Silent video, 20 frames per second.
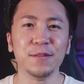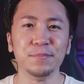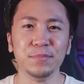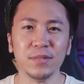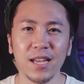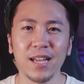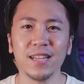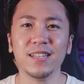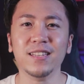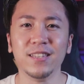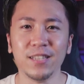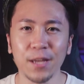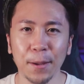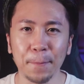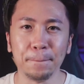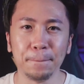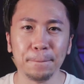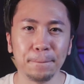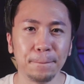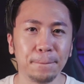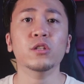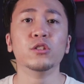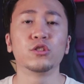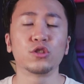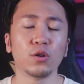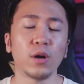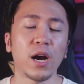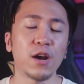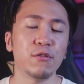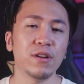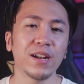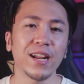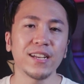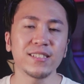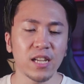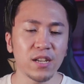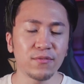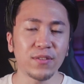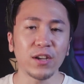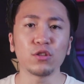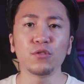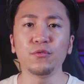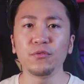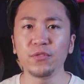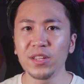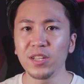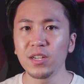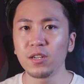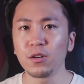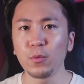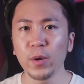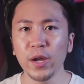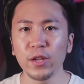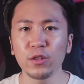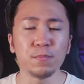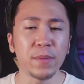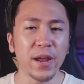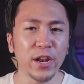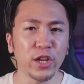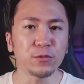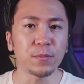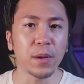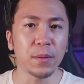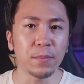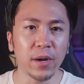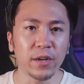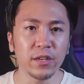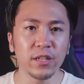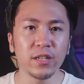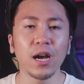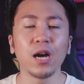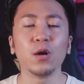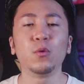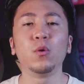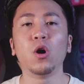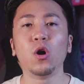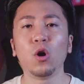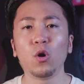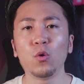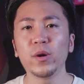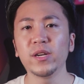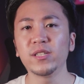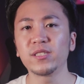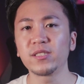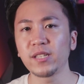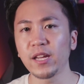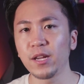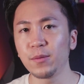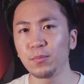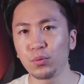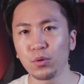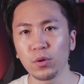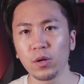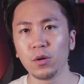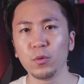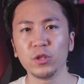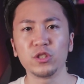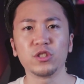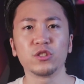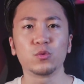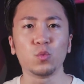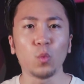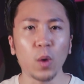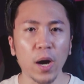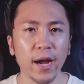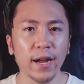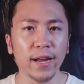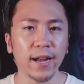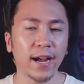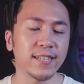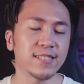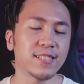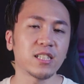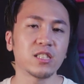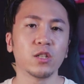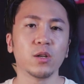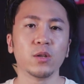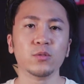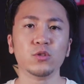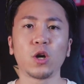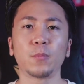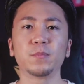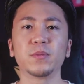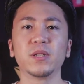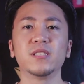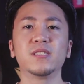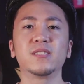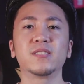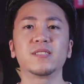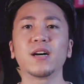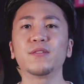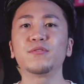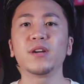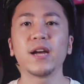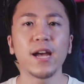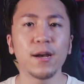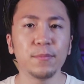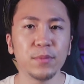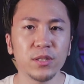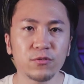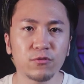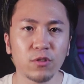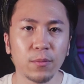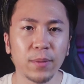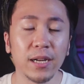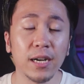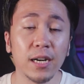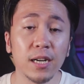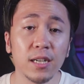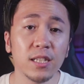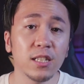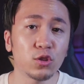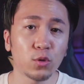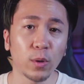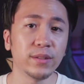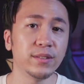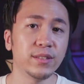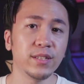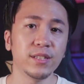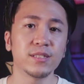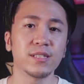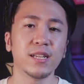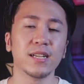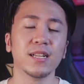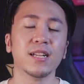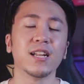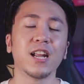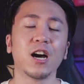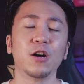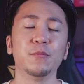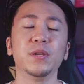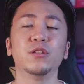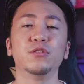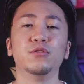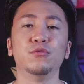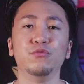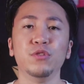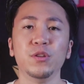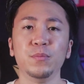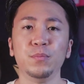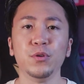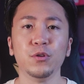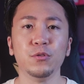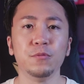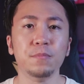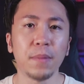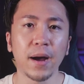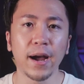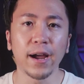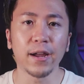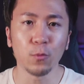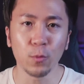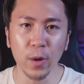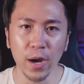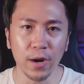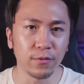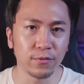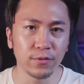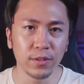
am that dumb. So I realized that if I don't figure a way to manage my money, I will always stay poor, which is why I started adopting several habits from my early 20s that allow me to rebuild my wealth.